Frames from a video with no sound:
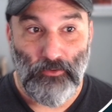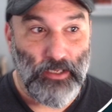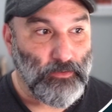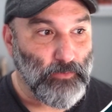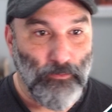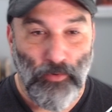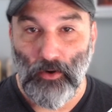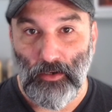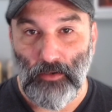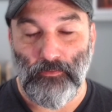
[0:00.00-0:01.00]
You get to be a
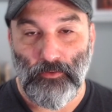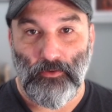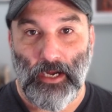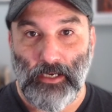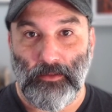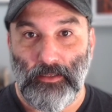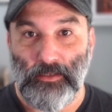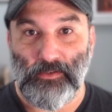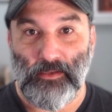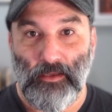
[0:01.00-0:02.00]
part of creating
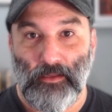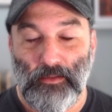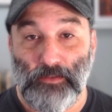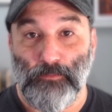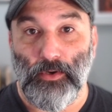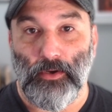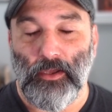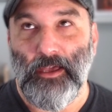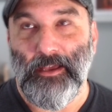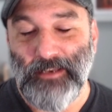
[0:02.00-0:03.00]
this book.